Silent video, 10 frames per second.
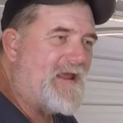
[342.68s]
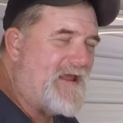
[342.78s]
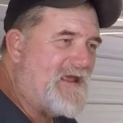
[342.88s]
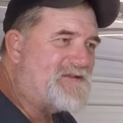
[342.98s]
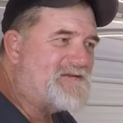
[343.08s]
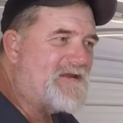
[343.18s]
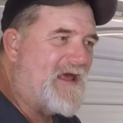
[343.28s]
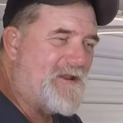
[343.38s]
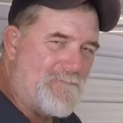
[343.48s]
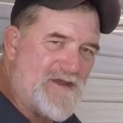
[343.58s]
It's
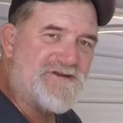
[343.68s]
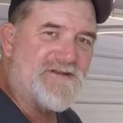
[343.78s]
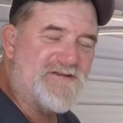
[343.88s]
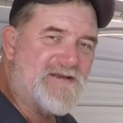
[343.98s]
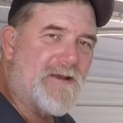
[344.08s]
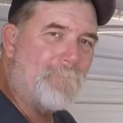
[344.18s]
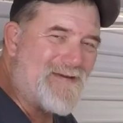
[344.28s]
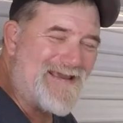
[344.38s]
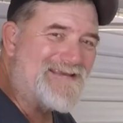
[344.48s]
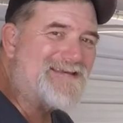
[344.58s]
an emissions
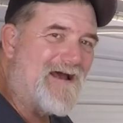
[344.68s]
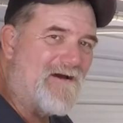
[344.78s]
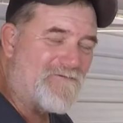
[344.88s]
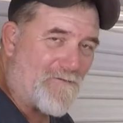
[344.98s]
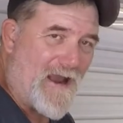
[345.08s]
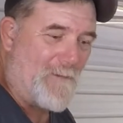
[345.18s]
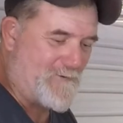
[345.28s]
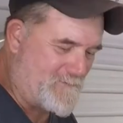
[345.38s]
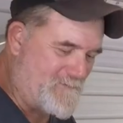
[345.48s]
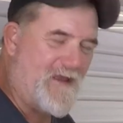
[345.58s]
piece of crap,
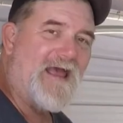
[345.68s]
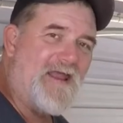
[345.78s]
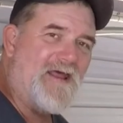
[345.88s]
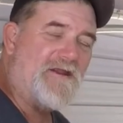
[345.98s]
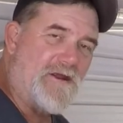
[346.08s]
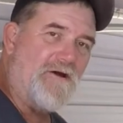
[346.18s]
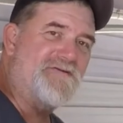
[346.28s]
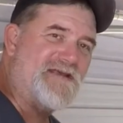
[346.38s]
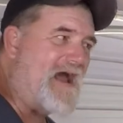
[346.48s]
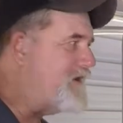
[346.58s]
and it
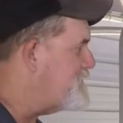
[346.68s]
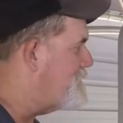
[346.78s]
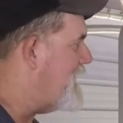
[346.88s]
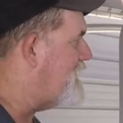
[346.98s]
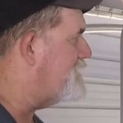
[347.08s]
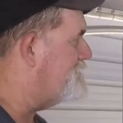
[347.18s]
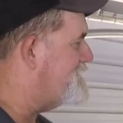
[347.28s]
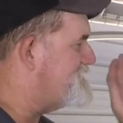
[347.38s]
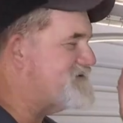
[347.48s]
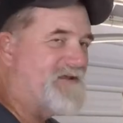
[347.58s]
goes out no matter if
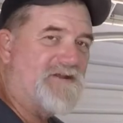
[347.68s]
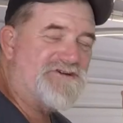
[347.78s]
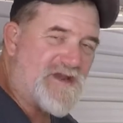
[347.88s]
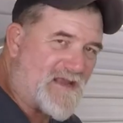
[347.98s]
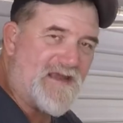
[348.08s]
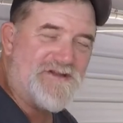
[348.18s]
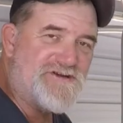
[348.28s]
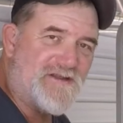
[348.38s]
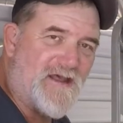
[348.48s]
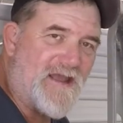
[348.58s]
it's the check
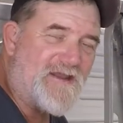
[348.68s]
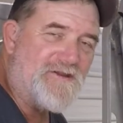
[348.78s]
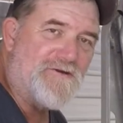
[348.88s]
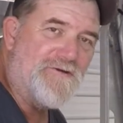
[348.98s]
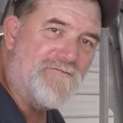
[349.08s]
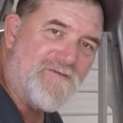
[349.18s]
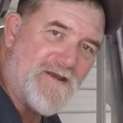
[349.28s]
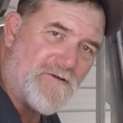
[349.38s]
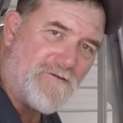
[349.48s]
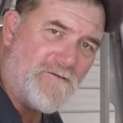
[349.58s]
engine light in your new
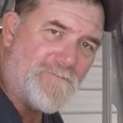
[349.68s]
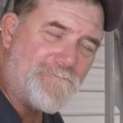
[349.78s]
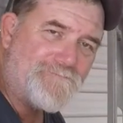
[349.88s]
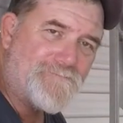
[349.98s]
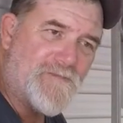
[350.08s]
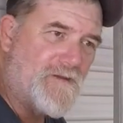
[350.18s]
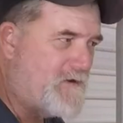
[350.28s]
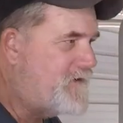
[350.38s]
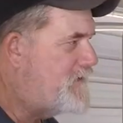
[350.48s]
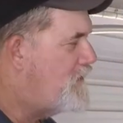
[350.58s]
vehicle
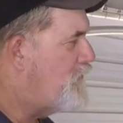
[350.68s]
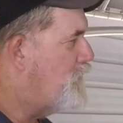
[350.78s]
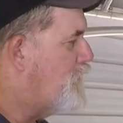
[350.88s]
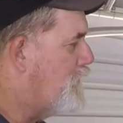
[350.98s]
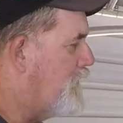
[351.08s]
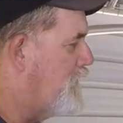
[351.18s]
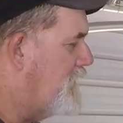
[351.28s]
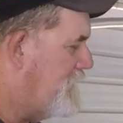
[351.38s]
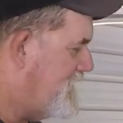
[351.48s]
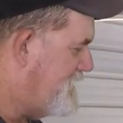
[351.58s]
or
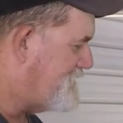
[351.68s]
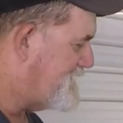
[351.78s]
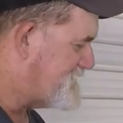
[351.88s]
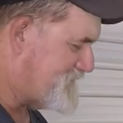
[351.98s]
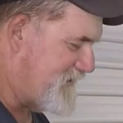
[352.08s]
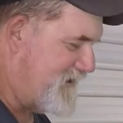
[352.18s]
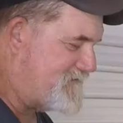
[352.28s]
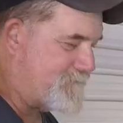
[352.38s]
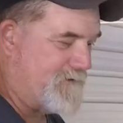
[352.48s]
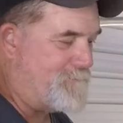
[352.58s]
if it's the
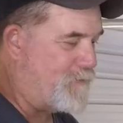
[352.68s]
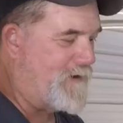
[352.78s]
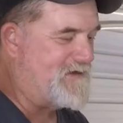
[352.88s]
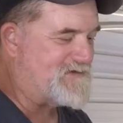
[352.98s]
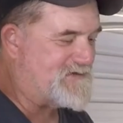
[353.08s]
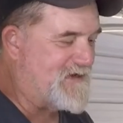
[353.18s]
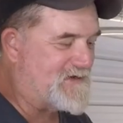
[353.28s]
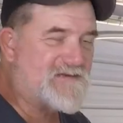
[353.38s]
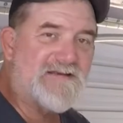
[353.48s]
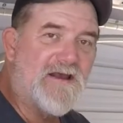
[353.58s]

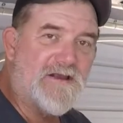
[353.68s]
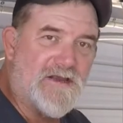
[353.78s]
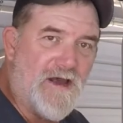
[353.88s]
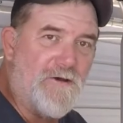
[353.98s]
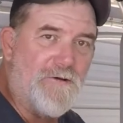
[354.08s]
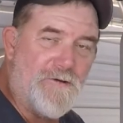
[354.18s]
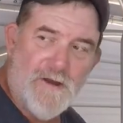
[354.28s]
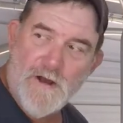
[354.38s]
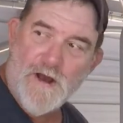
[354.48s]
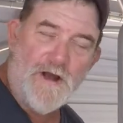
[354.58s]
3.6 code
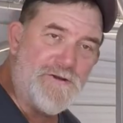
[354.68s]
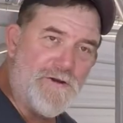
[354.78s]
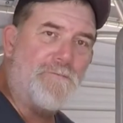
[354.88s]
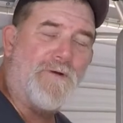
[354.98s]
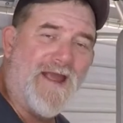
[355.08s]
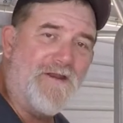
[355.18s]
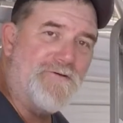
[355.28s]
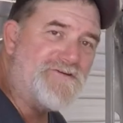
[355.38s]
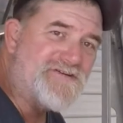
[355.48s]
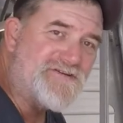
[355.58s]
on your brand
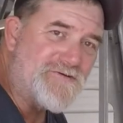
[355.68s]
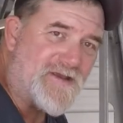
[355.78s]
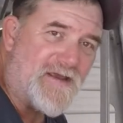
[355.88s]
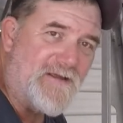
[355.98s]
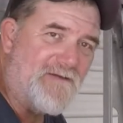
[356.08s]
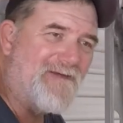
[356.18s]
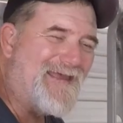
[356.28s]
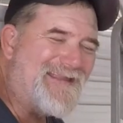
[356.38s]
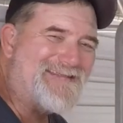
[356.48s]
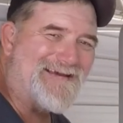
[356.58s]
new Suzuki.
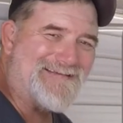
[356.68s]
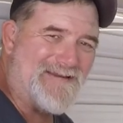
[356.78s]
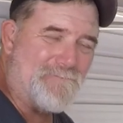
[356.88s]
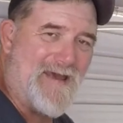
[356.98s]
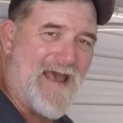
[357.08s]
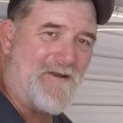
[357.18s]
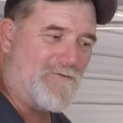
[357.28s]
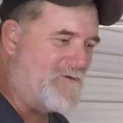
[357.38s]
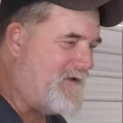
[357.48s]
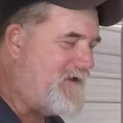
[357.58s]
It doesn't
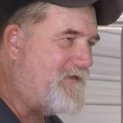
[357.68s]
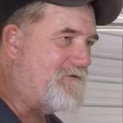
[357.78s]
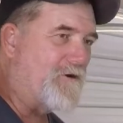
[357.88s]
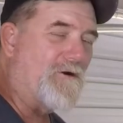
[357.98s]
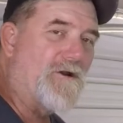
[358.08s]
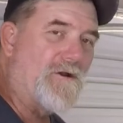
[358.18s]
matter. They're